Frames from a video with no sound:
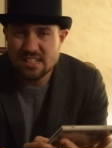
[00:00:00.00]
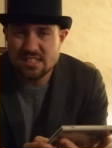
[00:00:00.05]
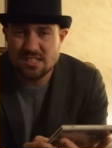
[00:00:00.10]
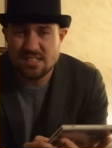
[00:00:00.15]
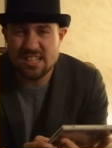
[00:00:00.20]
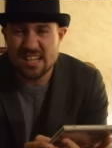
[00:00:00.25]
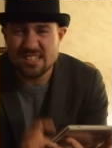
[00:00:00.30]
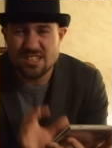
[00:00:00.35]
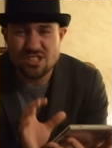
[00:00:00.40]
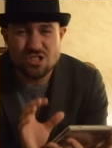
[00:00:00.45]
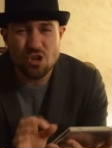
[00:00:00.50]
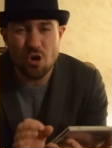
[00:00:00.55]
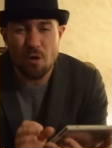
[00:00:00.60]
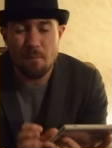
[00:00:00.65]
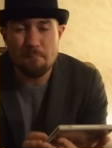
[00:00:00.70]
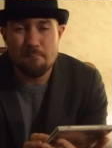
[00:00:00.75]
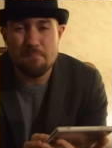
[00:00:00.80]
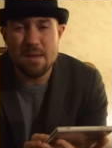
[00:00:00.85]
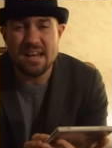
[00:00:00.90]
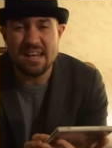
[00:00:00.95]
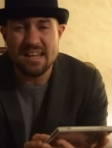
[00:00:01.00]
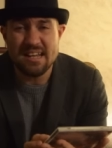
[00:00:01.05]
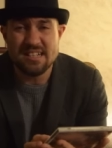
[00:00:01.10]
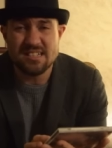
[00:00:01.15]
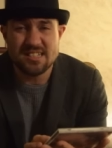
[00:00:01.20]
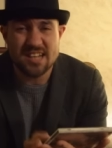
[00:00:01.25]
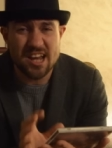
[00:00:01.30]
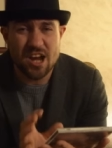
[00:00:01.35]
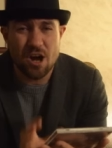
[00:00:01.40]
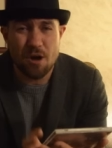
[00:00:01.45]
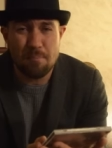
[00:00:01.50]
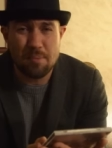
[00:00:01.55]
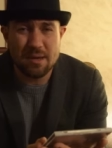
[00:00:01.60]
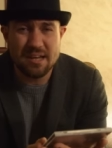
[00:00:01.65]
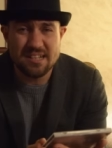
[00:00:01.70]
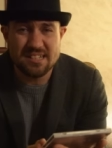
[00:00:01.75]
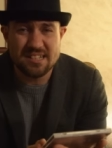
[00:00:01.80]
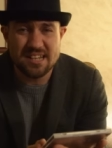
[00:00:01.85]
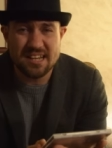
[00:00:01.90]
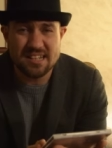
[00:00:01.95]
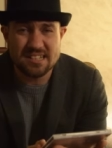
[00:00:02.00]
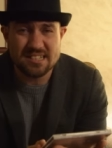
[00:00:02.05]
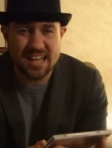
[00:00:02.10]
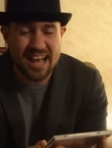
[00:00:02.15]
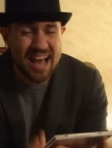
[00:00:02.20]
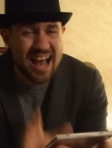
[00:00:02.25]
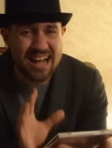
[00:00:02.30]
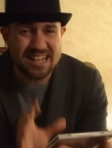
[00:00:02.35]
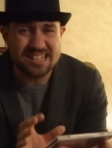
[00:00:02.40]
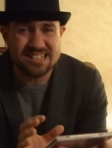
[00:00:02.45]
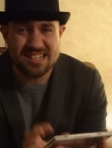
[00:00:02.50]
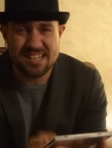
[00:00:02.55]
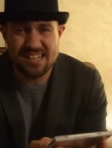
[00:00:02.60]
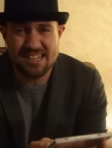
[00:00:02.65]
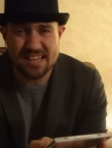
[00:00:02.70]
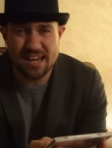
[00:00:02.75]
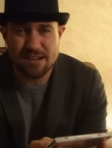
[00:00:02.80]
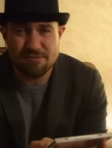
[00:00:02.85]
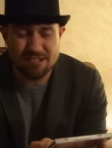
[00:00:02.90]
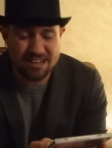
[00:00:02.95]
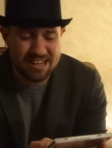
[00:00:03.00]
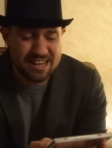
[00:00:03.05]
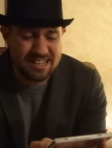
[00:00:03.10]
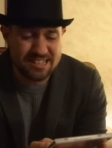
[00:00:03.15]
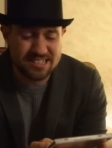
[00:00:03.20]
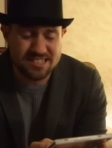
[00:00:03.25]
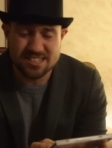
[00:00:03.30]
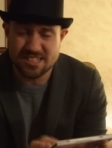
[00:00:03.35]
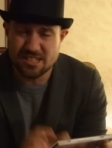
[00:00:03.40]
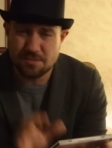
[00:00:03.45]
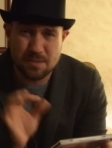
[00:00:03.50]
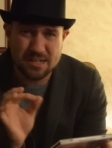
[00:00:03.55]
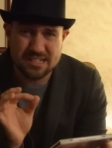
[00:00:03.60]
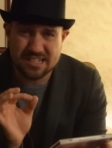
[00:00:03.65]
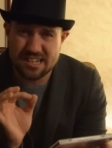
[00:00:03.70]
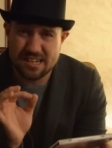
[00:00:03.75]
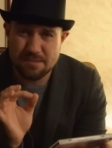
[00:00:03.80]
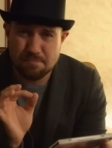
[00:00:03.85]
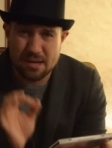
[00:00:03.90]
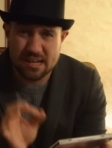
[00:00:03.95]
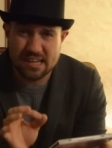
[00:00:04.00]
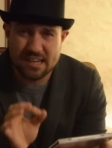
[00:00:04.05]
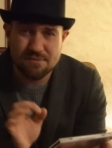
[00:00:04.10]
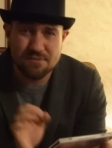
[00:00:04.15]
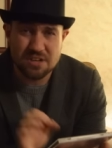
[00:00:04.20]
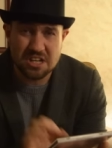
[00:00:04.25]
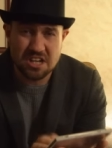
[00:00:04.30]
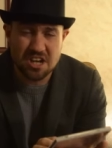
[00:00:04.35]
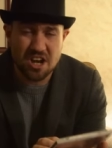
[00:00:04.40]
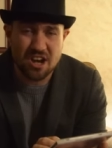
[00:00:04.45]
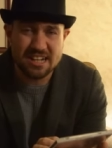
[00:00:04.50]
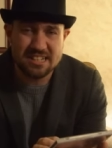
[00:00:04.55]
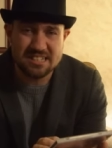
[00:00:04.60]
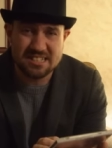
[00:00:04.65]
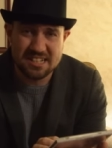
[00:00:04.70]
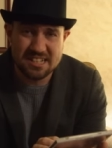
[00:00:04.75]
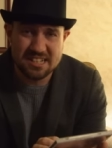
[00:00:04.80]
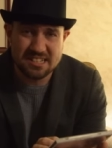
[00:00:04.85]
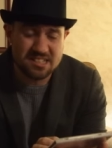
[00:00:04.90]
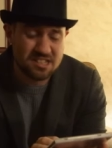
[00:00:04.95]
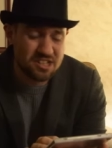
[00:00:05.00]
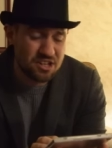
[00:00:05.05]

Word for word: there's not many JRPGs that actually get released, especially back in the 90s and